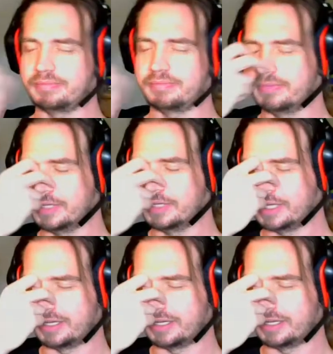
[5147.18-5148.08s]
a
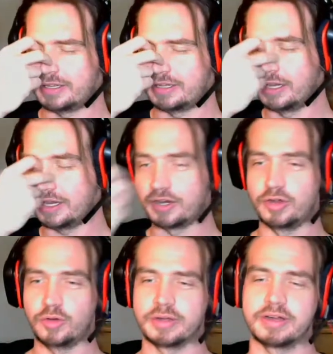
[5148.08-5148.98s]
lot of
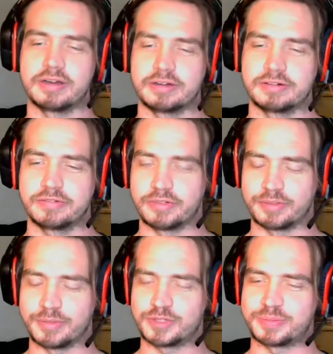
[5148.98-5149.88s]
nowhere for the
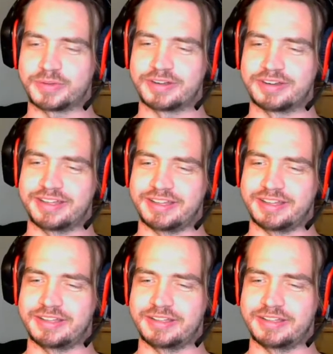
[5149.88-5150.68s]
most part. I